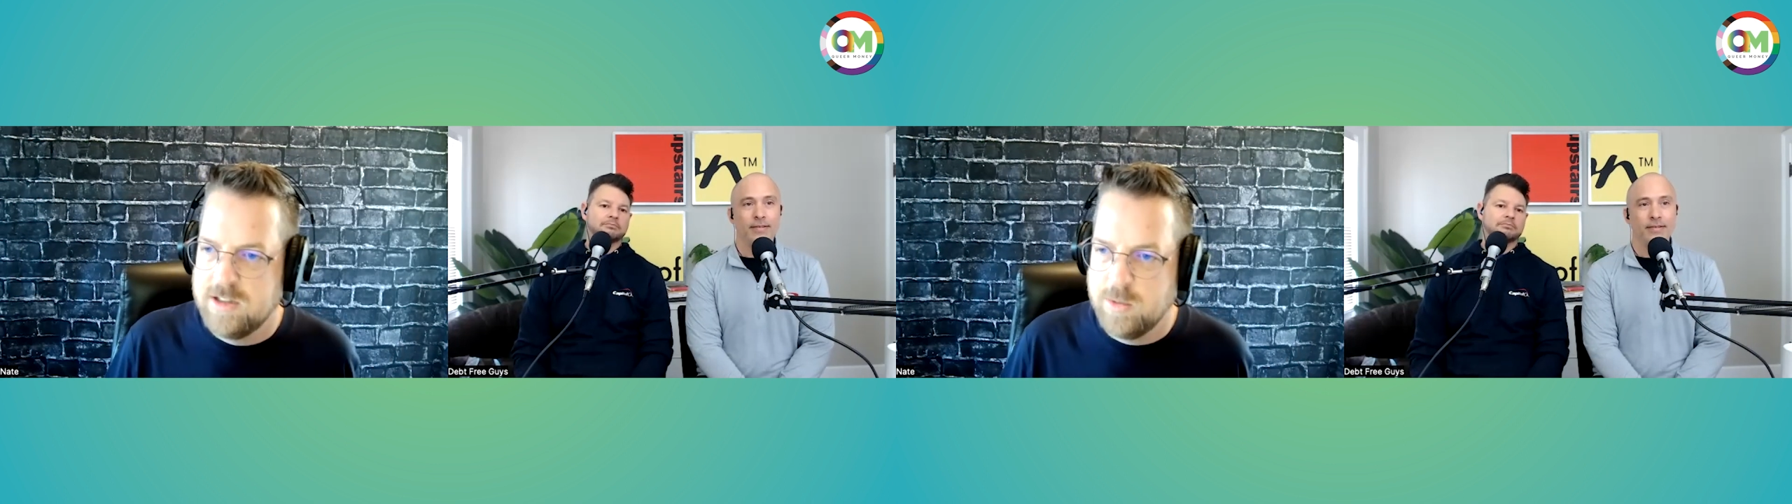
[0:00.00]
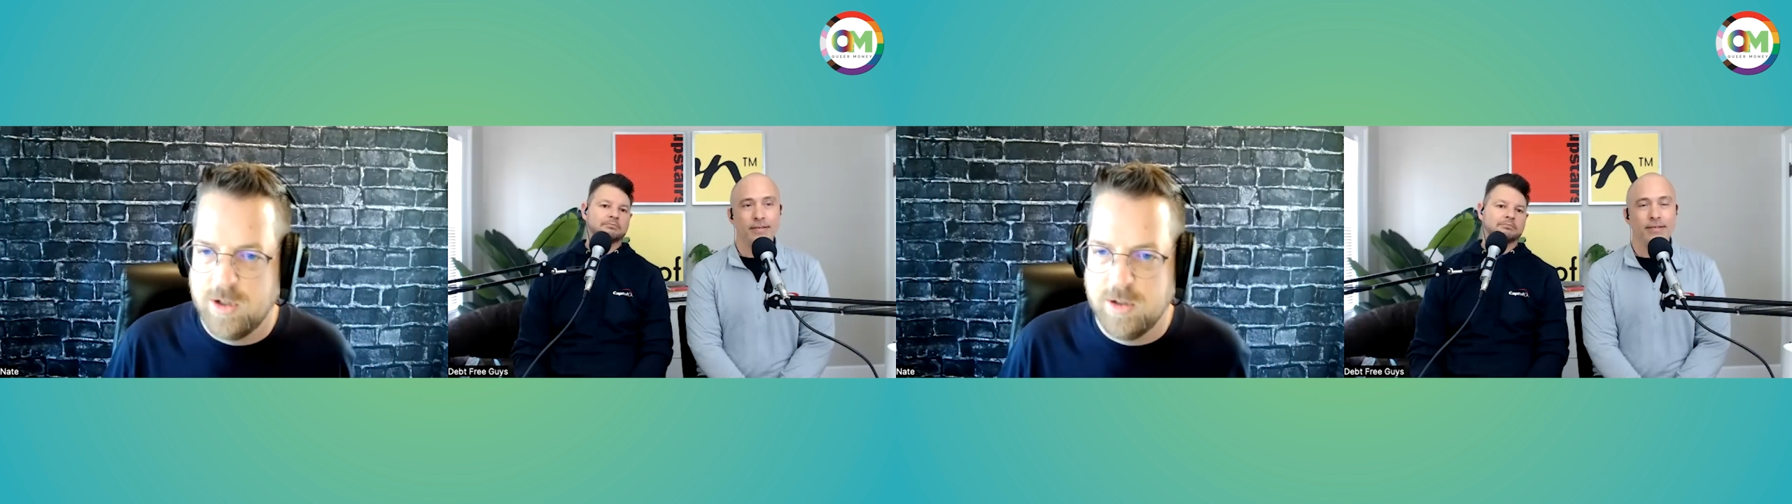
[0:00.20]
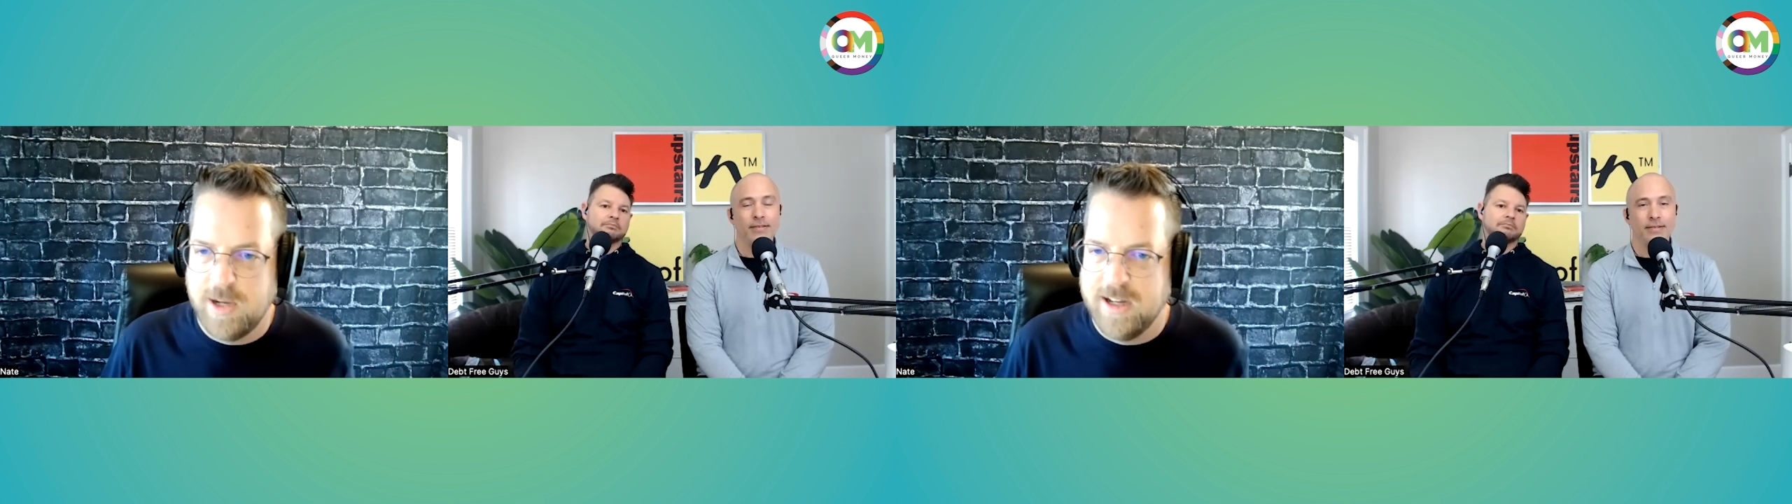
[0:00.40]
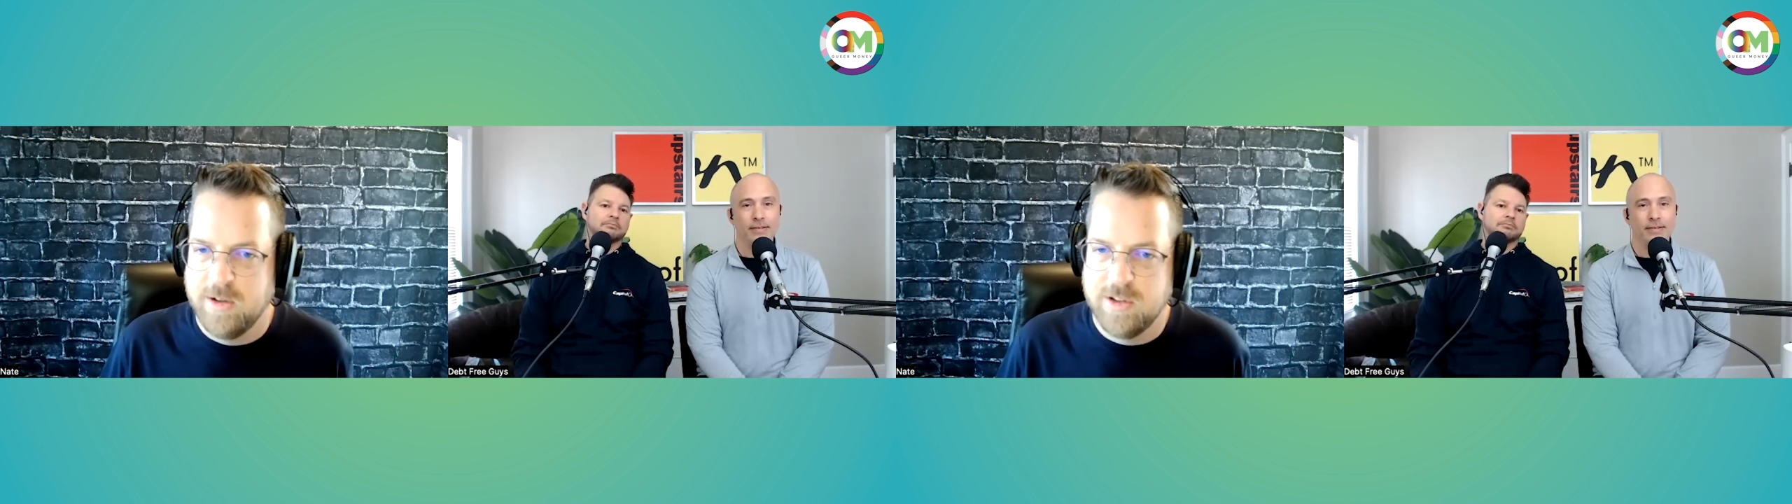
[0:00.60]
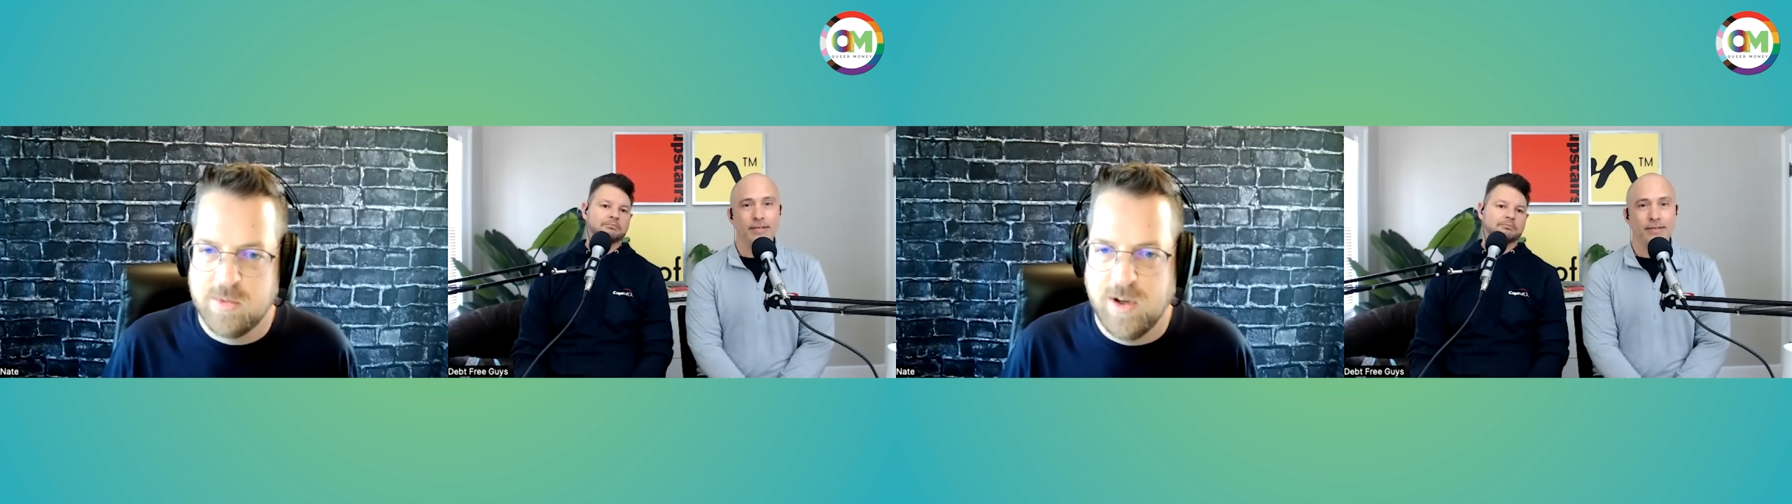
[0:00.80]
Twitter
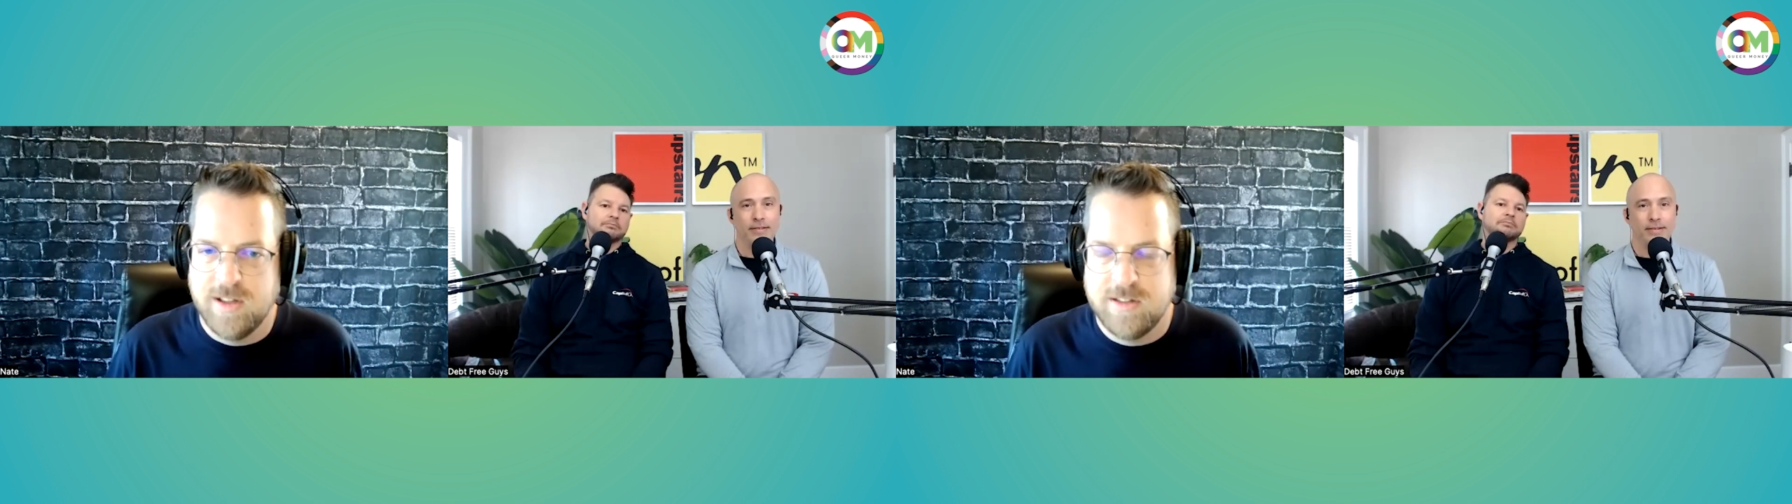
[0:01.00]
bio as well.